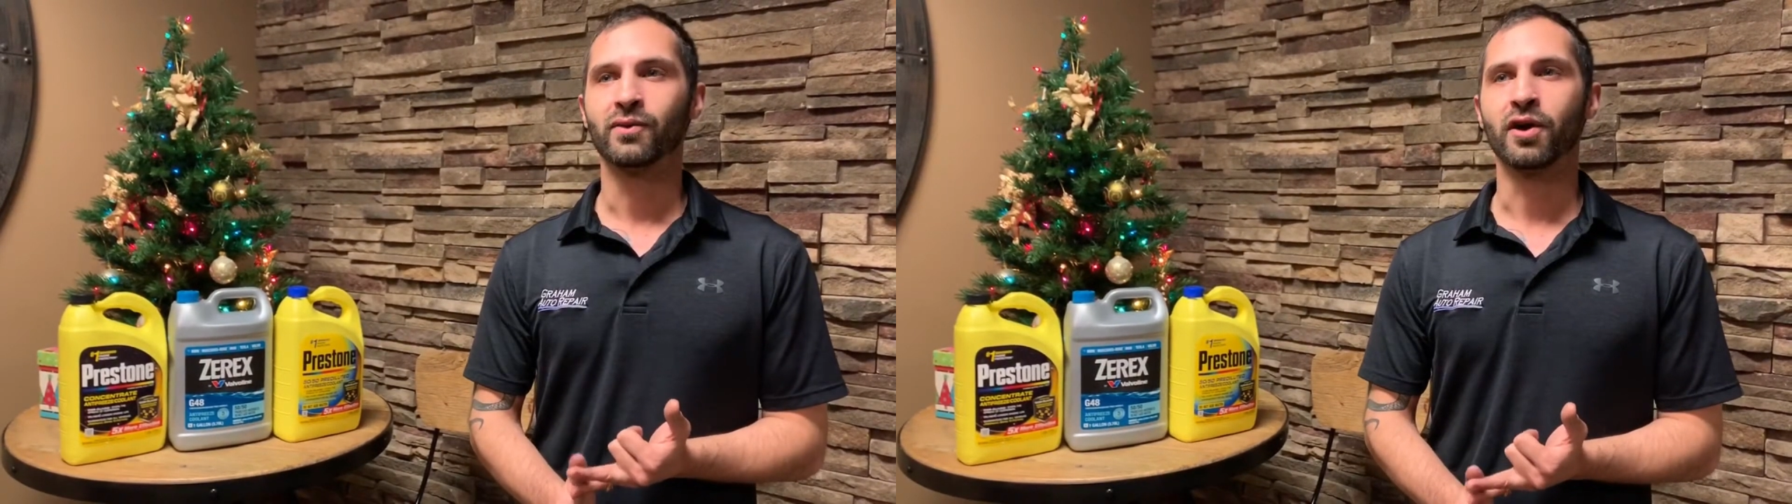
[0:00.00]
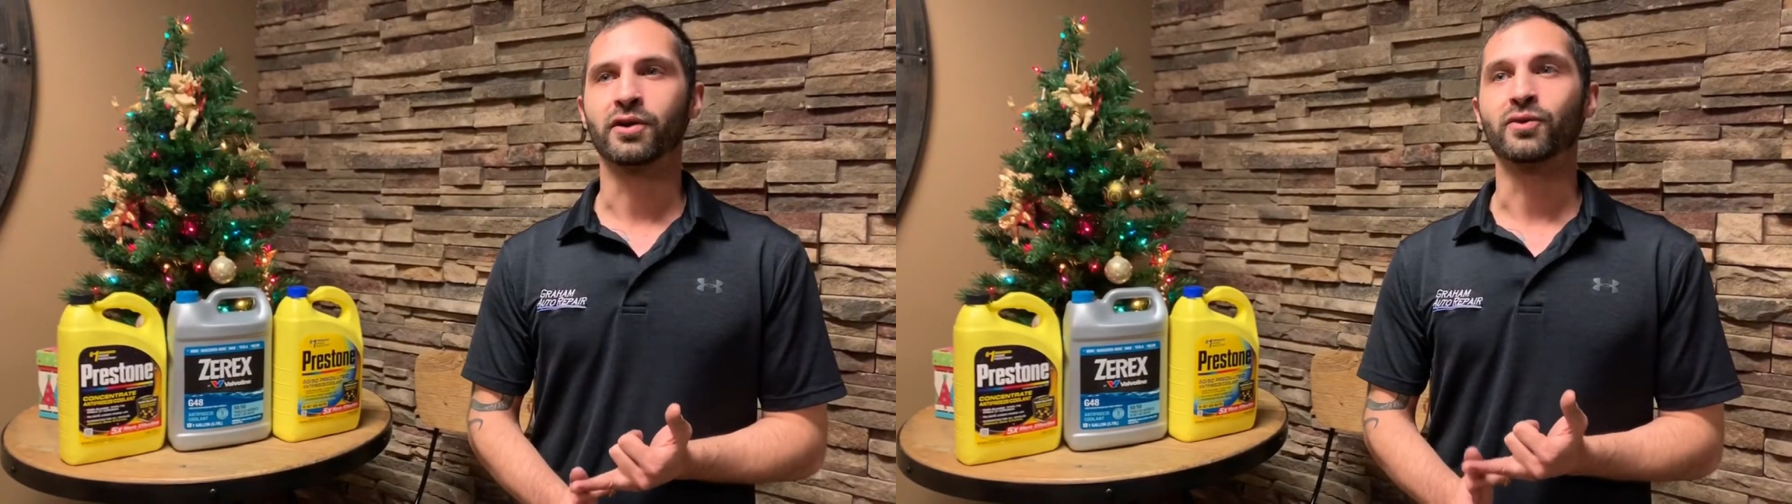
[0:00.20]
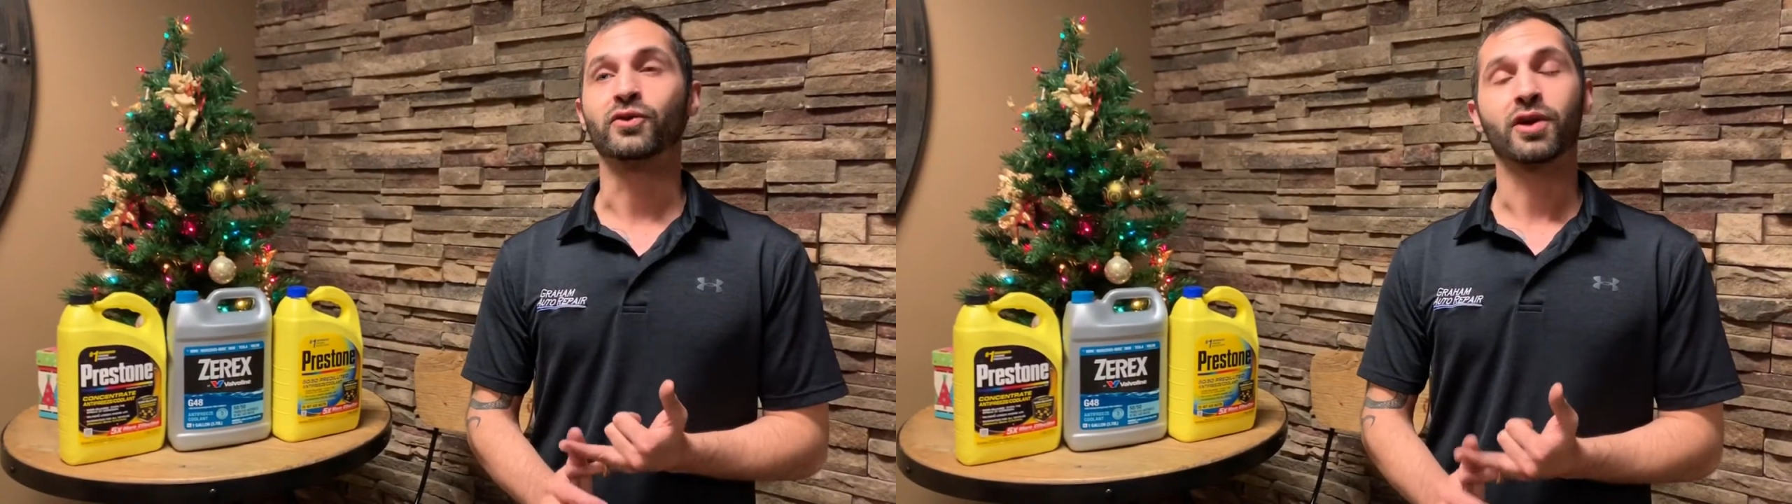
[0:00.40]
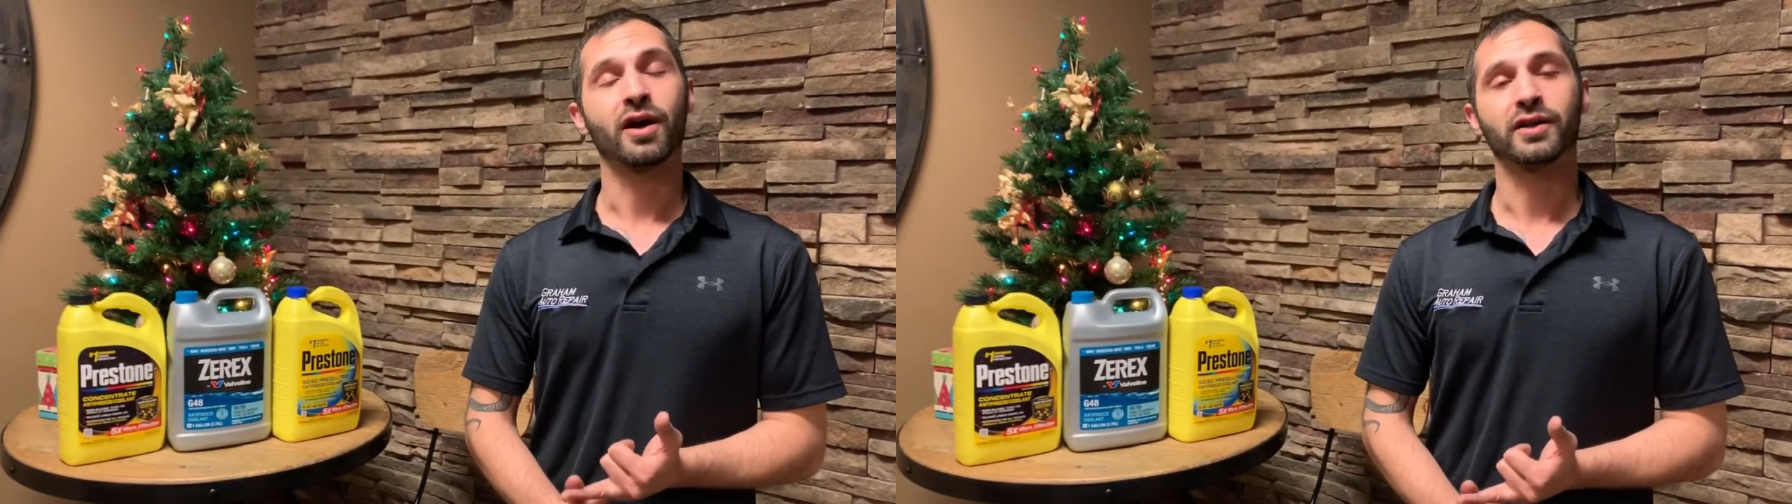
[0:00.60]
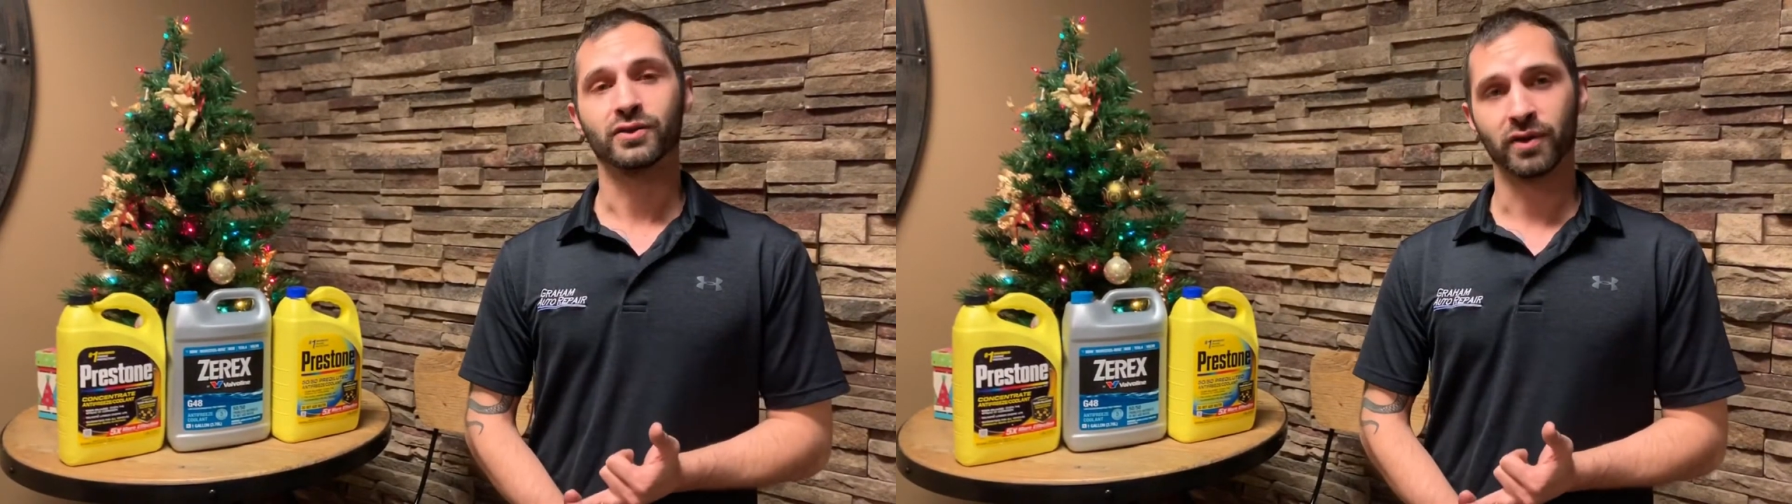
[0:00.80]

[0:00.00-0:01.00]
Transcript: Water will cause